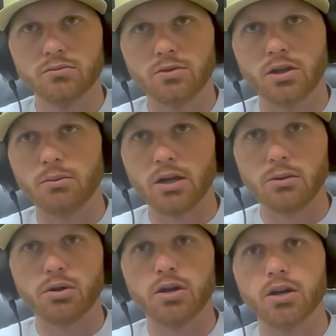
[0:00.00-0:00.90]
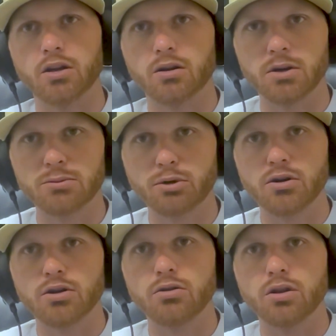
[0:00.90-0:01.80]
in my opinion, I could have much better
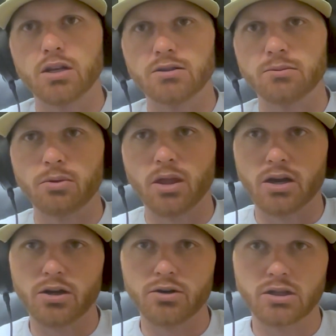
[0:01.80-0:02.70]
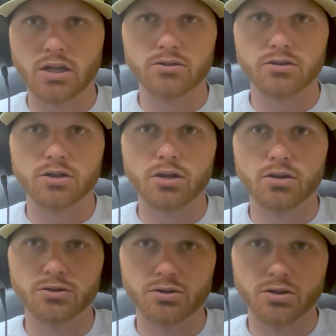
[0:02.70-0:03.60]
utilized maybe that $100,000